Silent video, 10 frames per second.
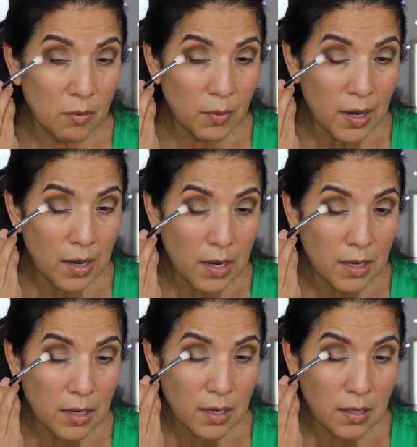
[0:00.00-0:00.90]

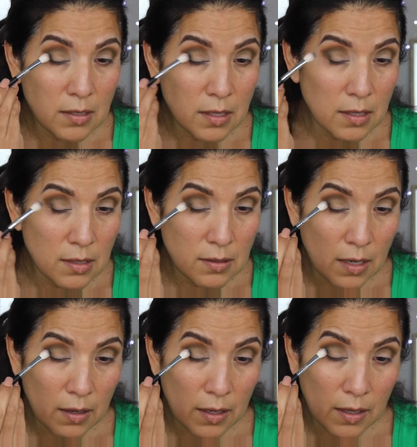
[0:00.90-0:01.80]
right into this
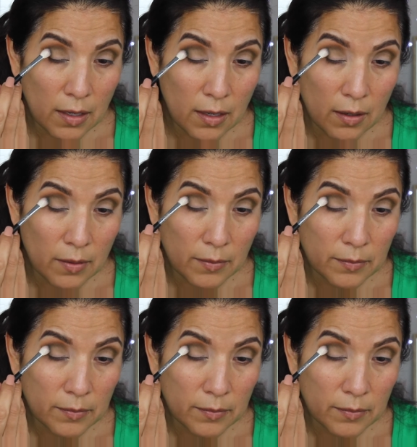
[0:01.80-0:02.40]
area here.